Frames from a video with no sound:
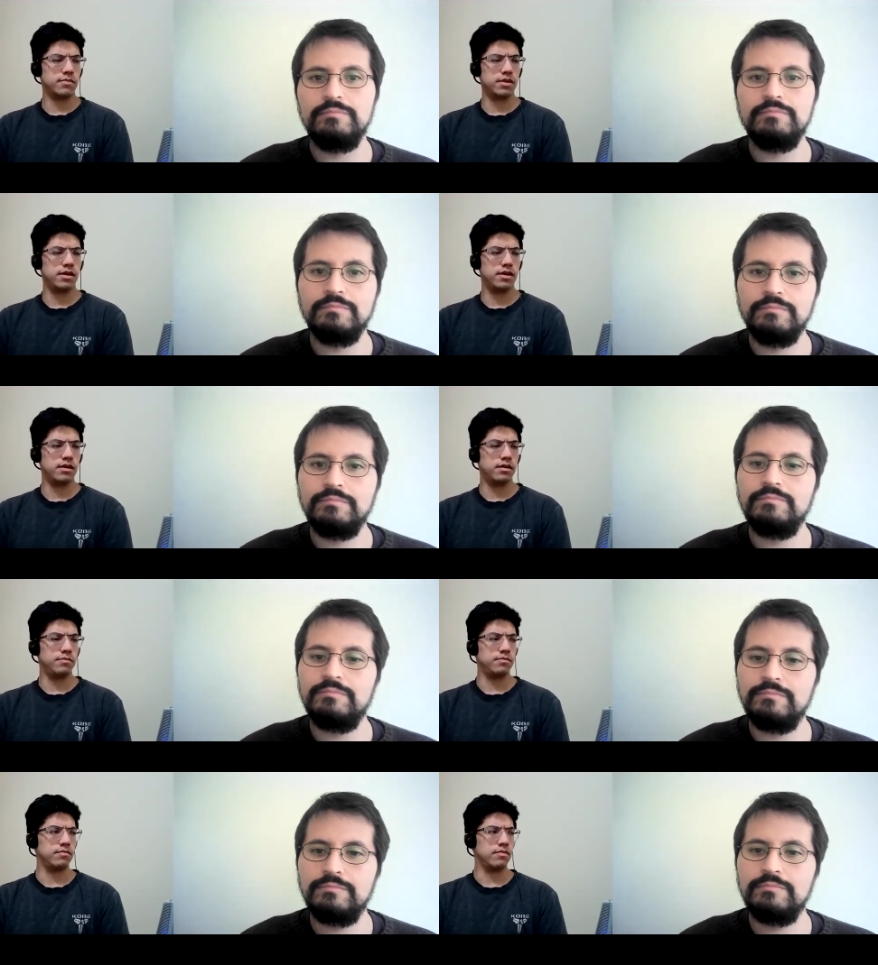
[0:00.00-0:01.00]

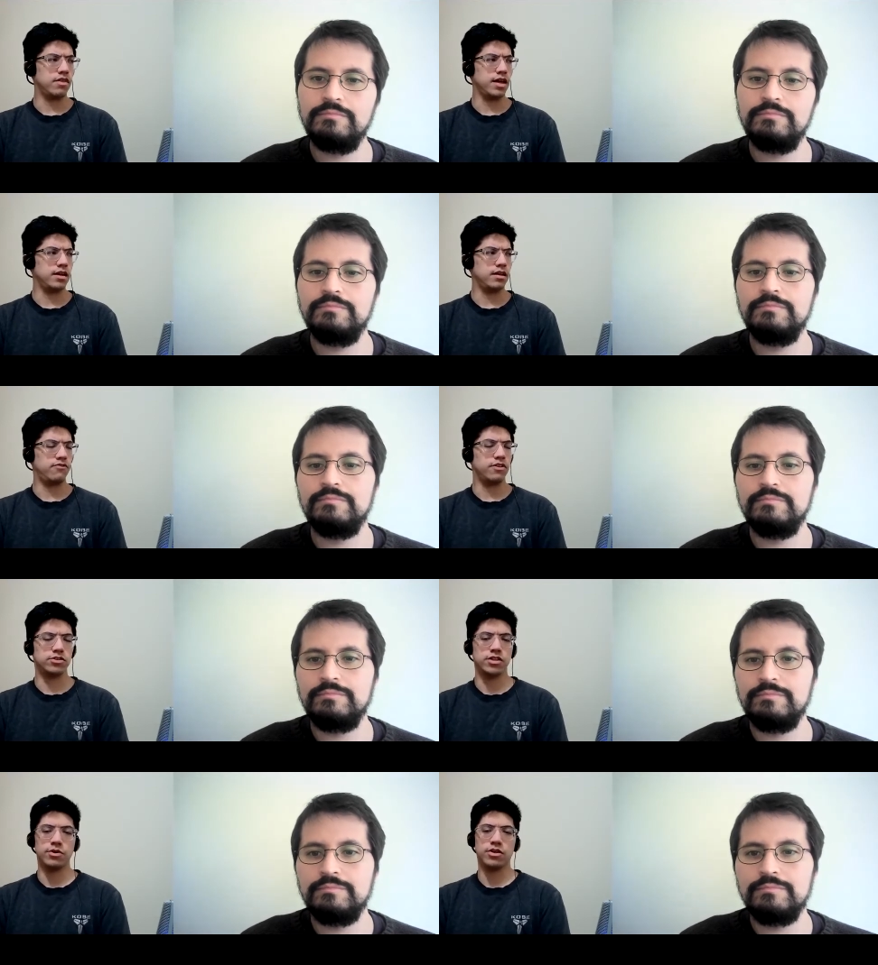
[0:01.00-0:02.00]
Speaker 1: um, then if
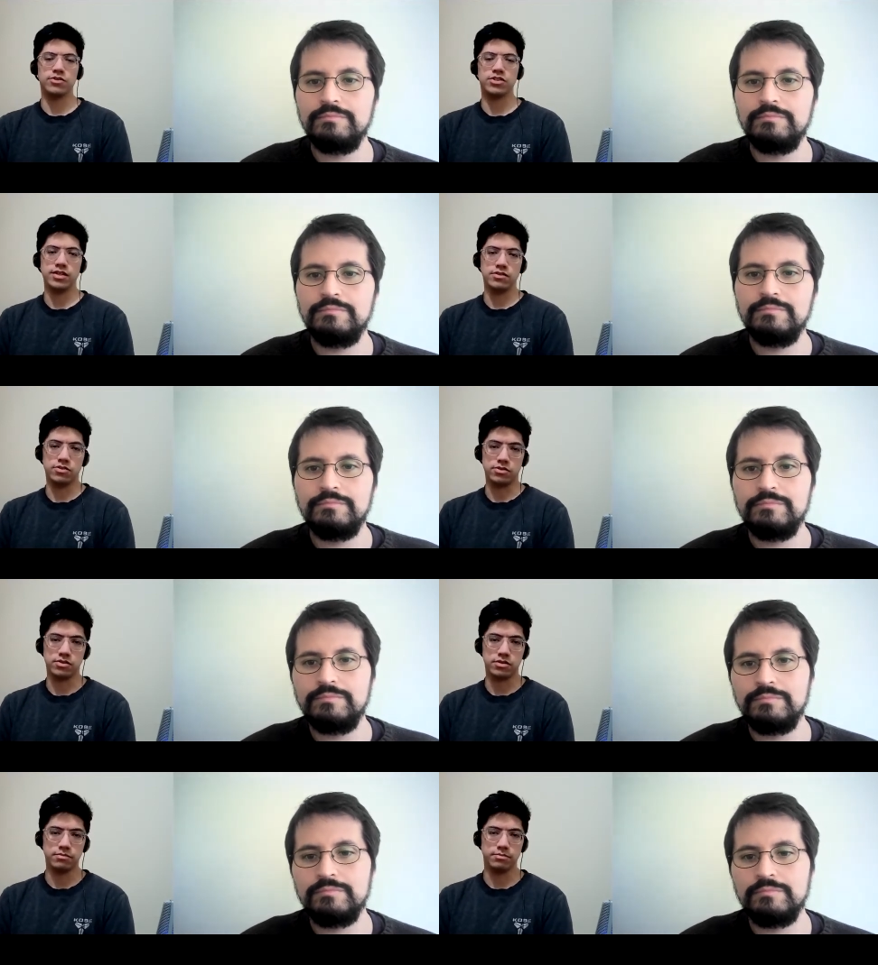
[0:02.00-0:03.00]
there's no
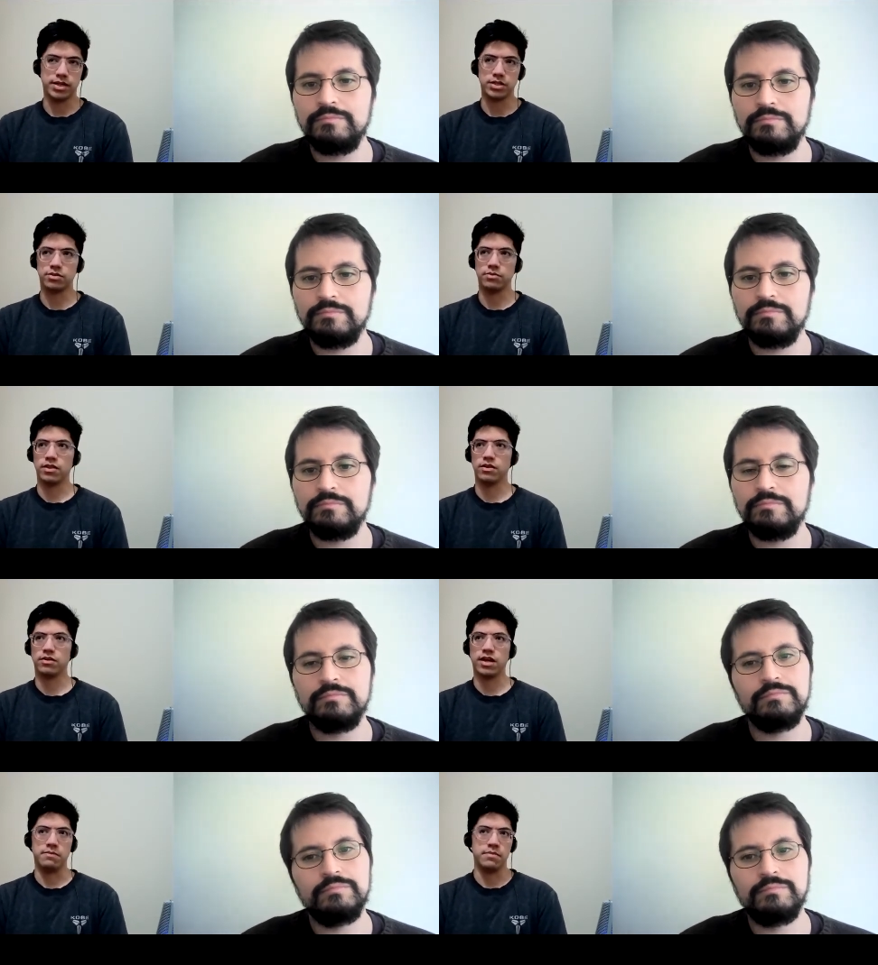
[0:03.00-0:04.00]
consensus, but rather,
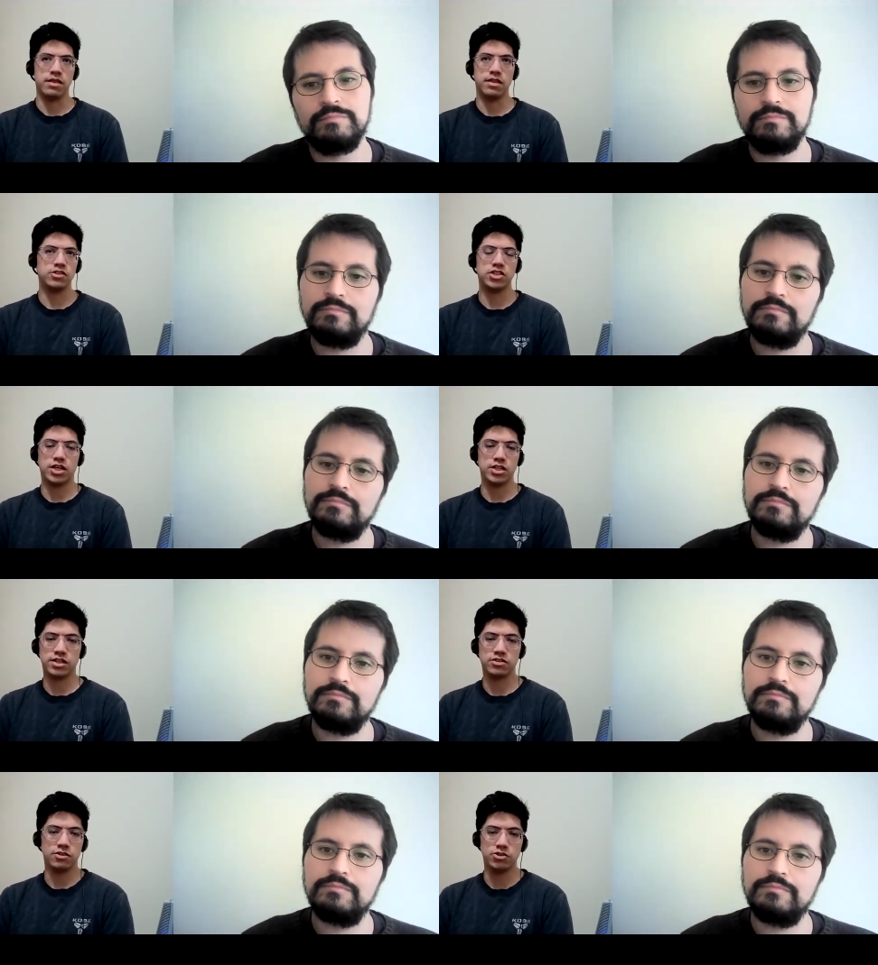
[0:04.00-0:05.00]
okay, they started
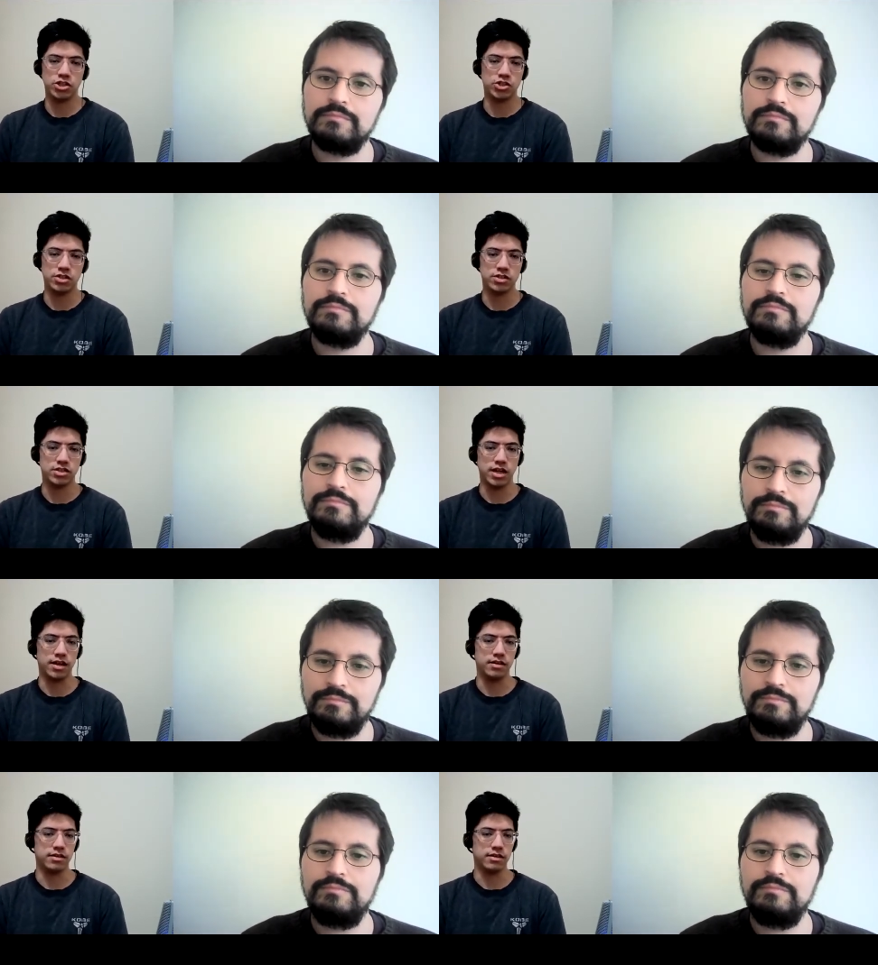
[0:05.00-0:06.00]
as logicians
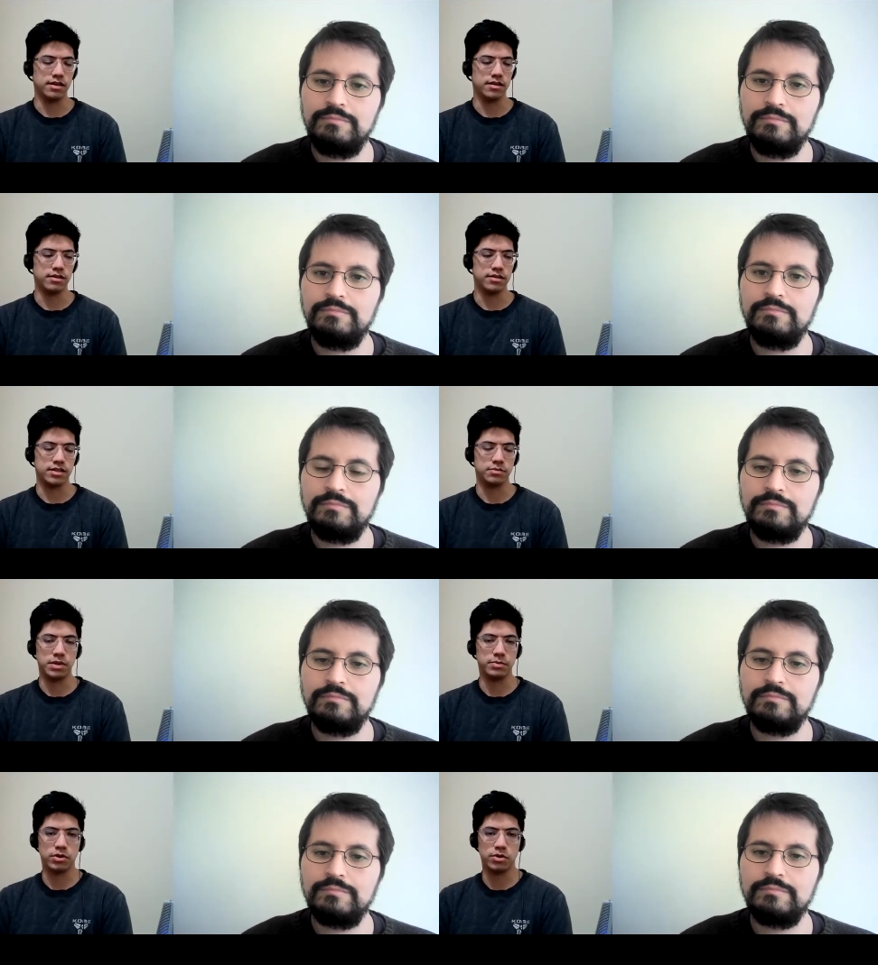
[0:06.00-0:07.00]
and, and as
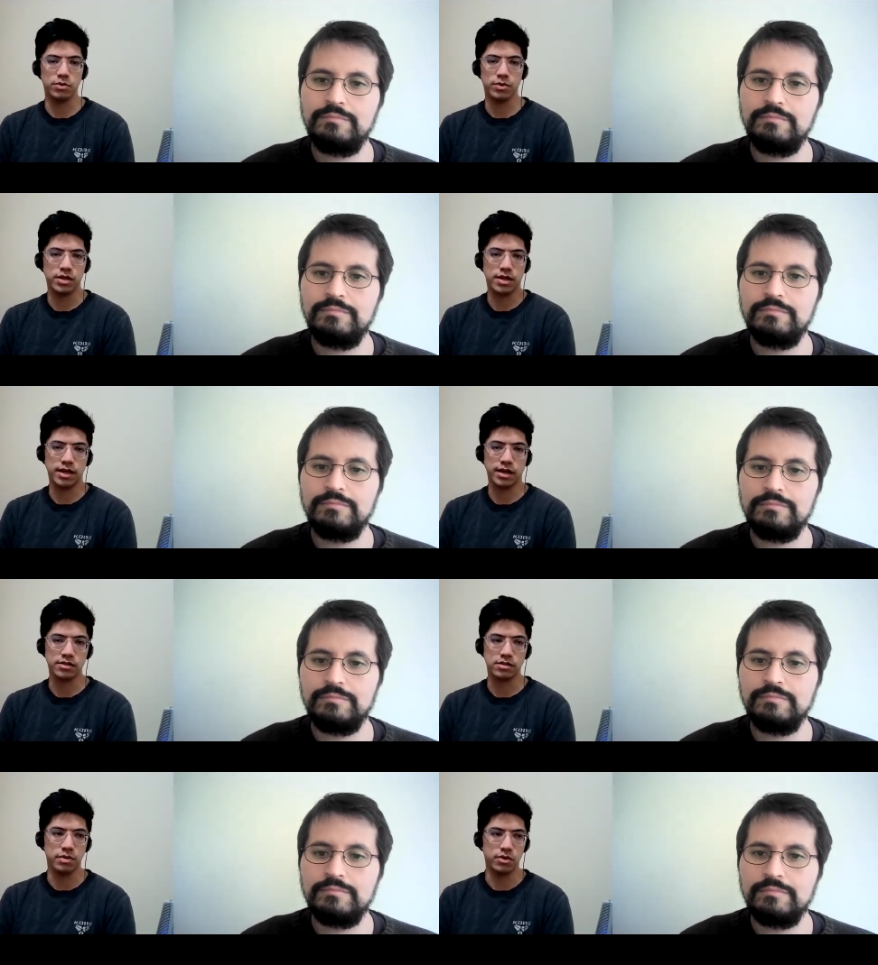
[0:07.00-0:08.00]
people who were
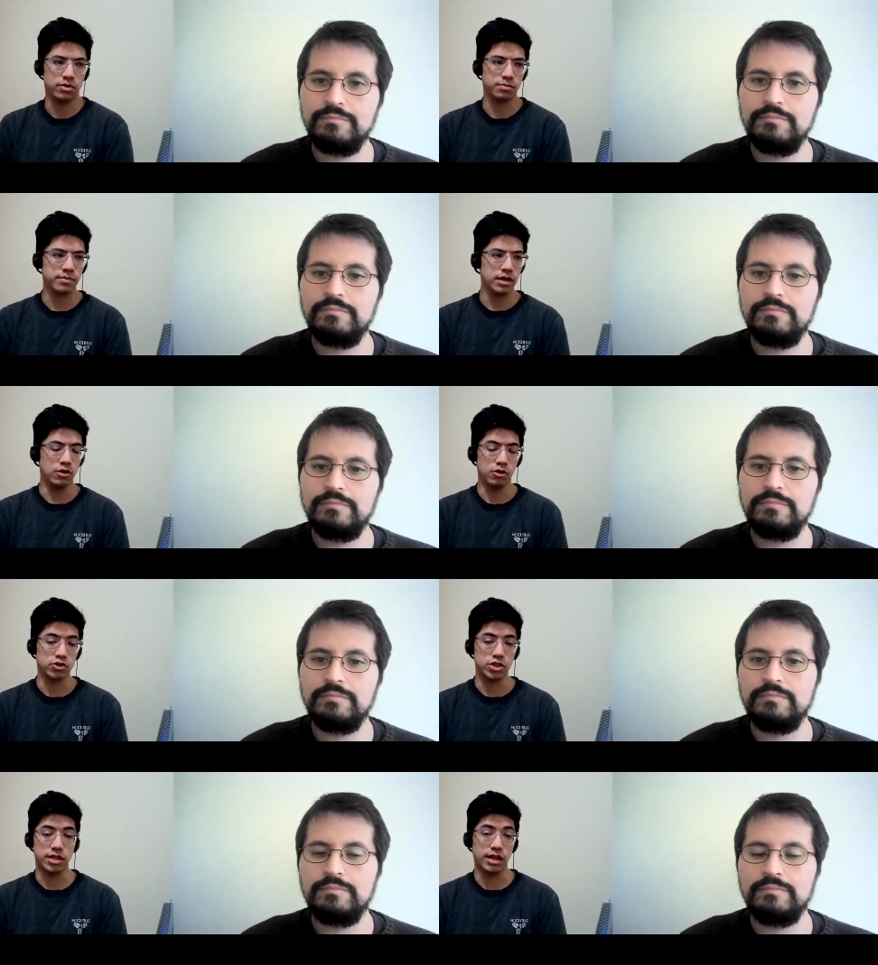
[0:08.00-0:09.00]
analyzing both
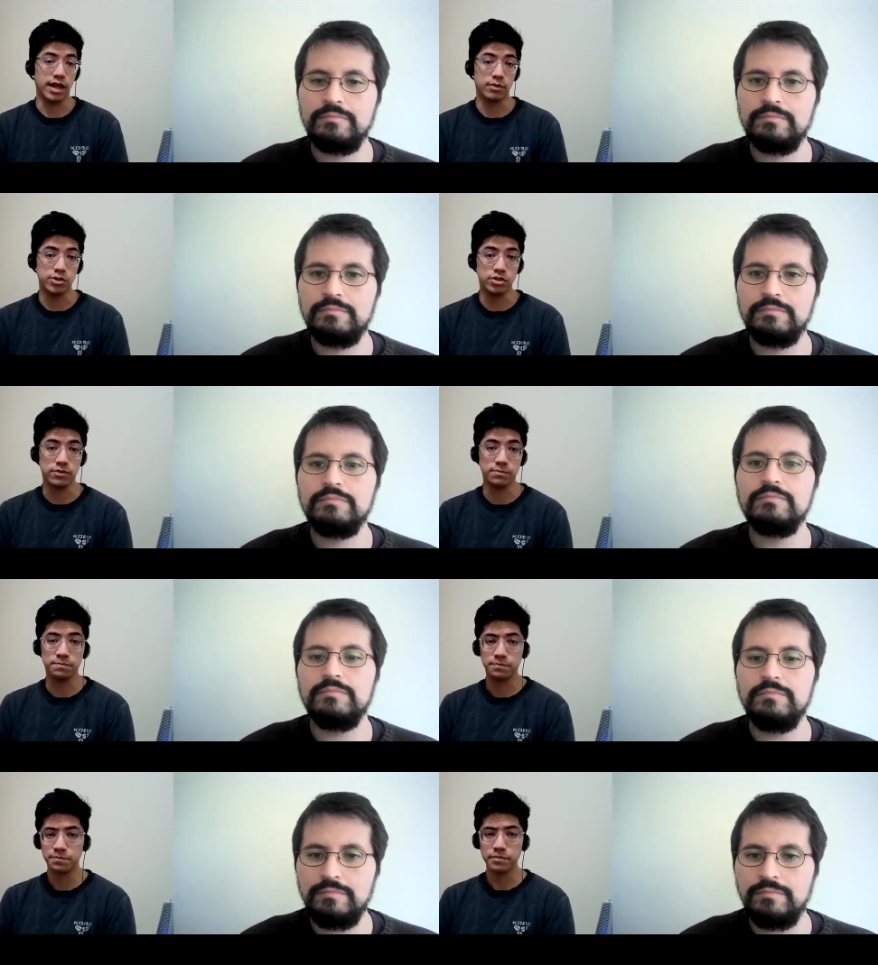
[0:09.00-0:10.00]
logic and language, even?
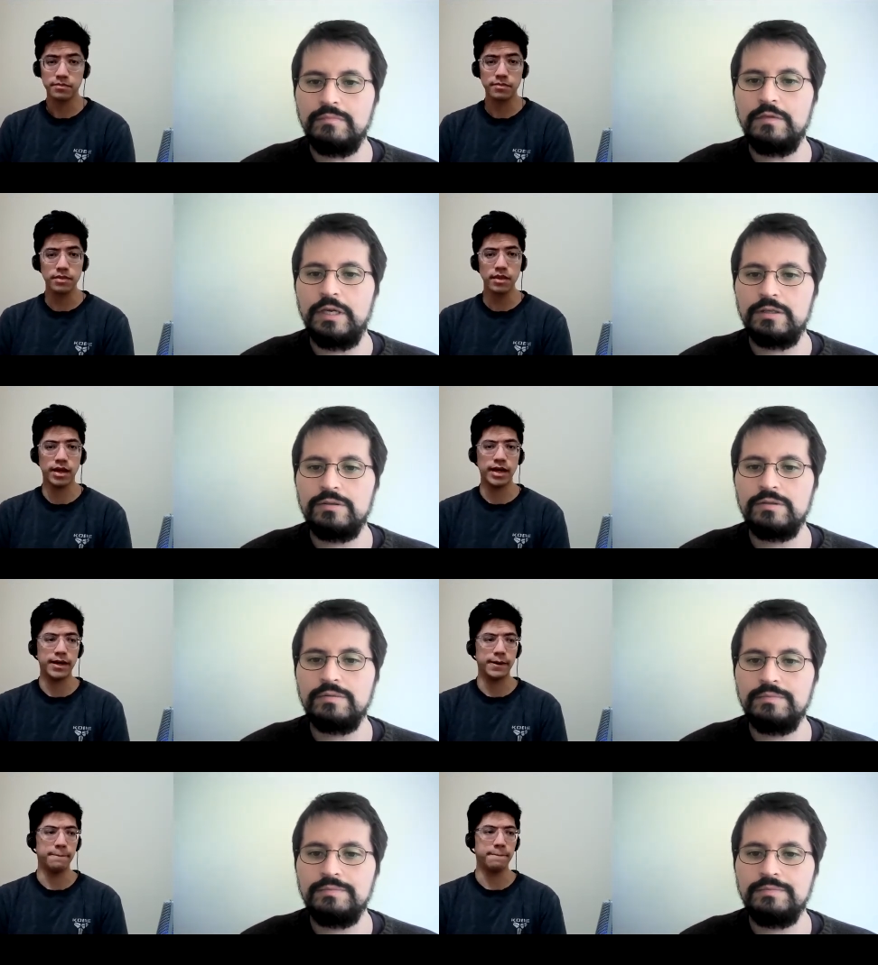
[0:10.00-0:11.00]
Yeah.
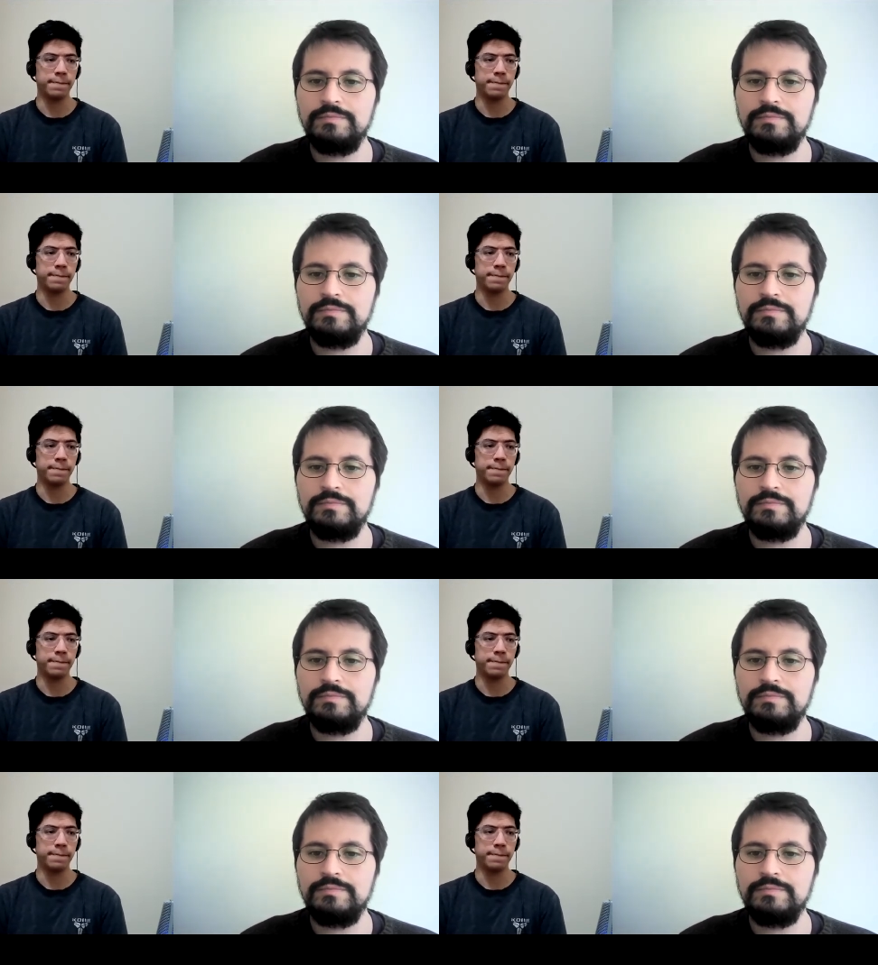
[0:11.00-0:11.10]
Um,